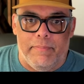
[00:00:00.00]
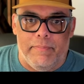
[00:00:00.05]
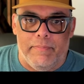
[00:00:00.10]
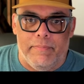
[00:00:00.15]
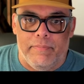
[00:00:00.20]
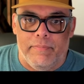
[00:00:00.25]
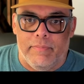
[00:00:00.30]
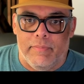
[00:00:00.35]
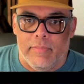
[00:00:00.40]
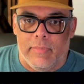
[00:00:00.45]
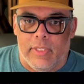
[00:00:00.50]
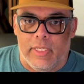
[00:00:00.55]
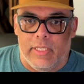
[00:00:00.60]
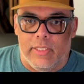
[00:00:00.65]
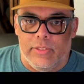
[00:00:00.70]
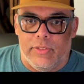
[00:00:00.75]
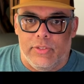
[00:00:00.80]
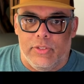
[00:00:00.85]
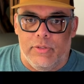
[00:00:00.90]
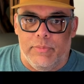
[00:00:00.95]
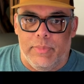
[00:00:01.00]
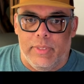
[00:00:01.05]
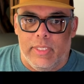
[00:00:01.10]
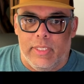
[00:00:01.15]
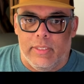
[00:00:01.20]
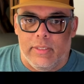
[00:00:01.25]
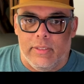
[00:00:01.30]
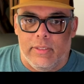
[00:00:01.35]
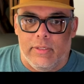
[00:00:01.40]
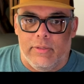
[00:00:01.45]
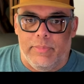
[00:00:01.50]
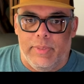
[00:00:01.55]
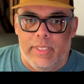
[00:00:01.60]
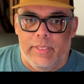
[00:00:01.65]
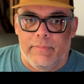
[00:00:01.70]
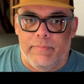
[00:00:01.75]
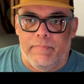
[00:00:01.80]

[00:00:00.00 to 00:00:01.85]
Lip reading: I'm going to zoom in here a little bit.